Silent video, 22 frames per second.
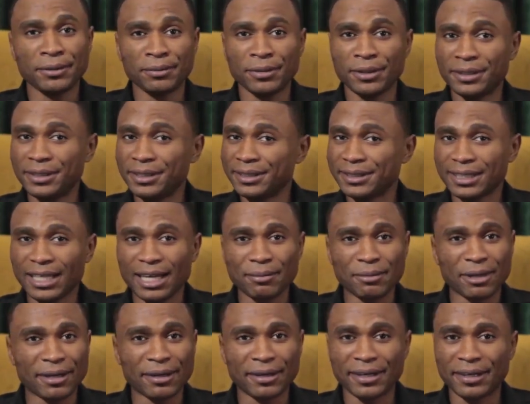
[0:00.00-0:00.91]
But this
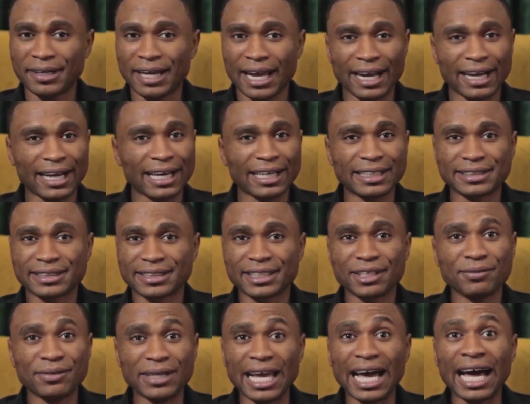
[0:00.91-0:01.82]
time around, I can't
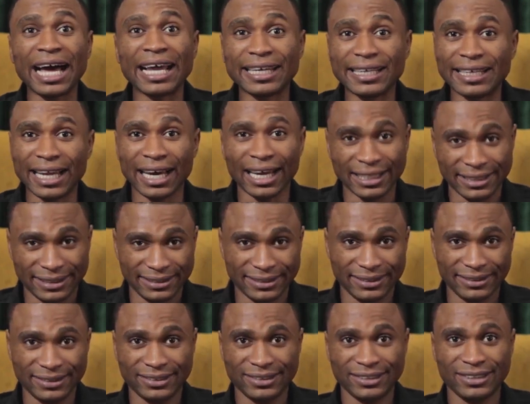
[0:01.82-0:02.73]
say we had that.
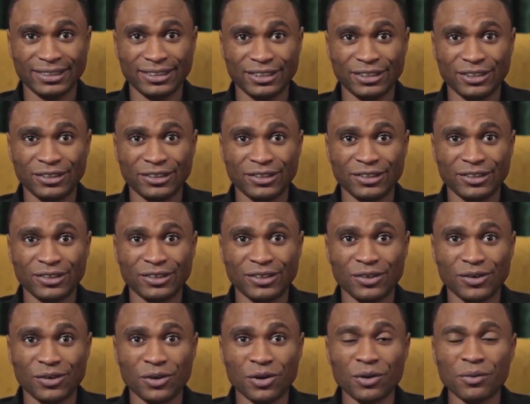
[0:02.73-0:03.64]

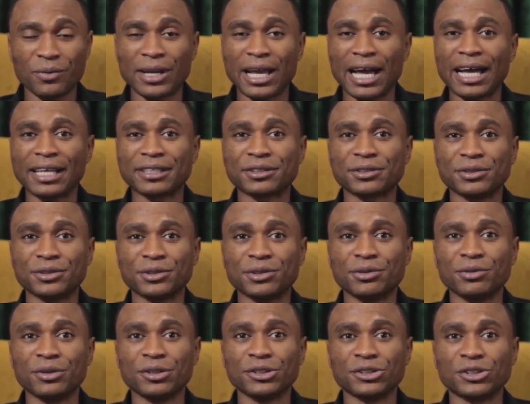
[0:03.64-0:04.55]
All we had to
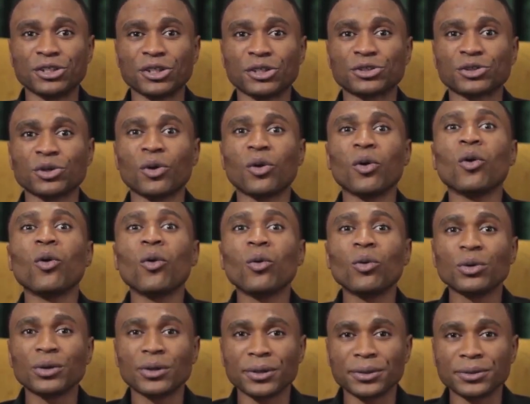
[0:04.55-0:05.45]
do was just
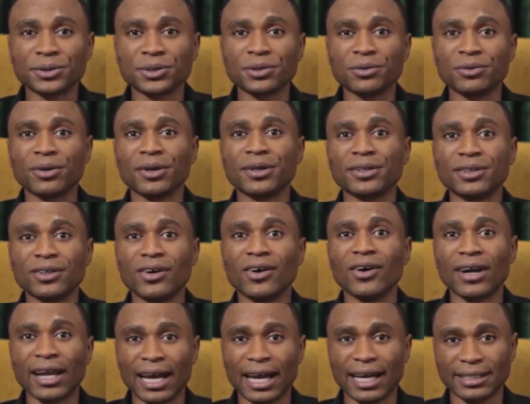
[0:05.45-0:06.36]
hold on to what
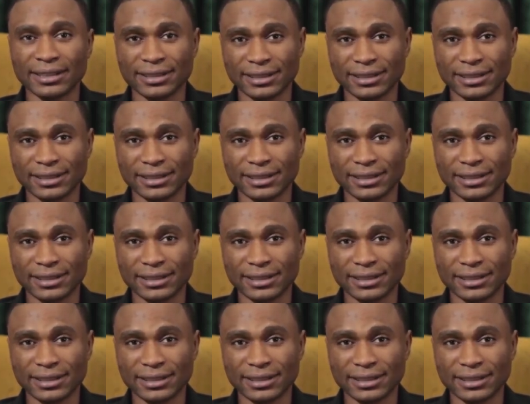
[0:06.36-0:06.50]
God had